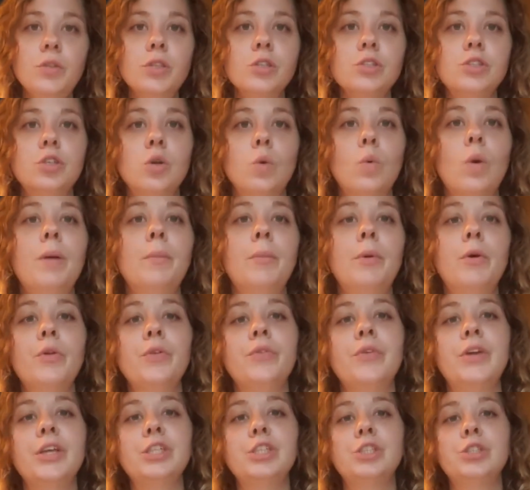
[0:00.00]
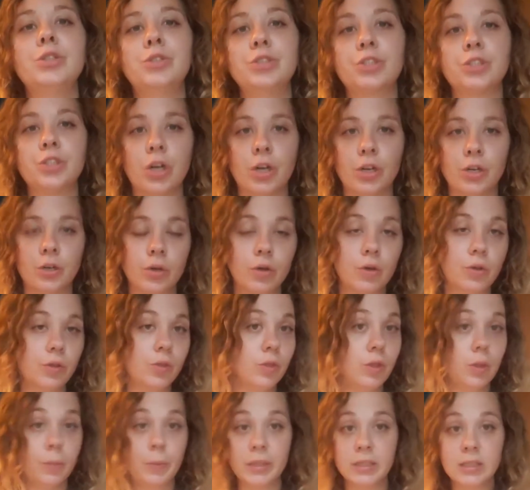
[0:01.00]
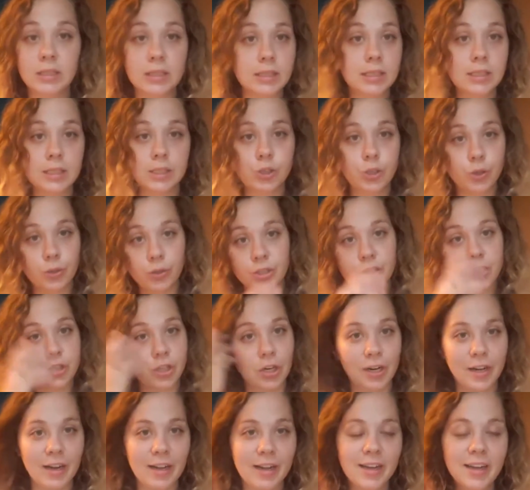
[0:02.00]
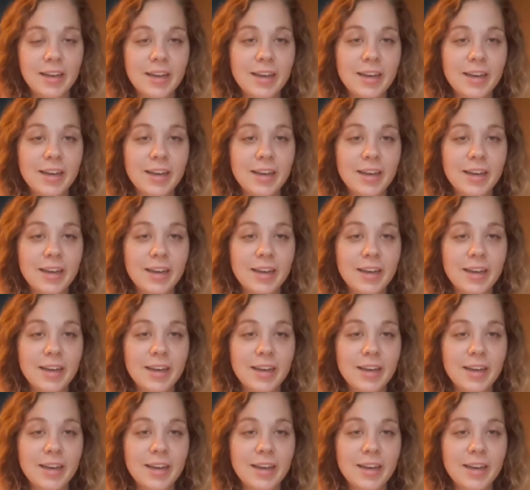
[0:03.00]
So what motivated you to start the business that you're starting?